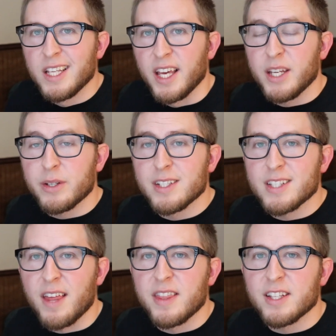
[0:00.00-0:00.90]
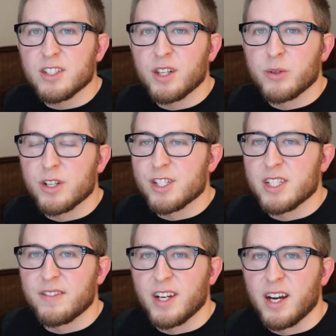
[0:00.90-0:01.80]
Anyways, that's all the
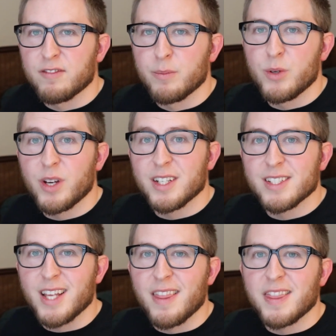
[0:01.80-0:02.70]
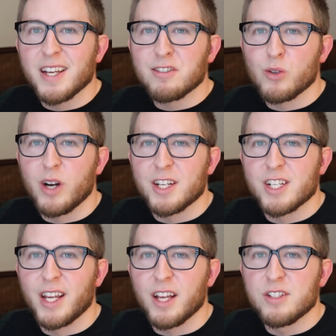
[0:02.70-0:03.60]
questions I've got from you guys. Thanks for
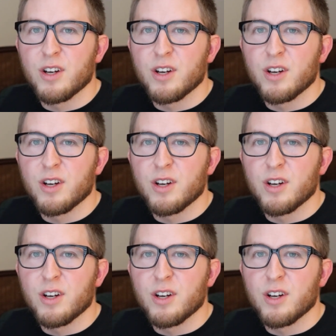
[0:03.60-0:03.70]
watching.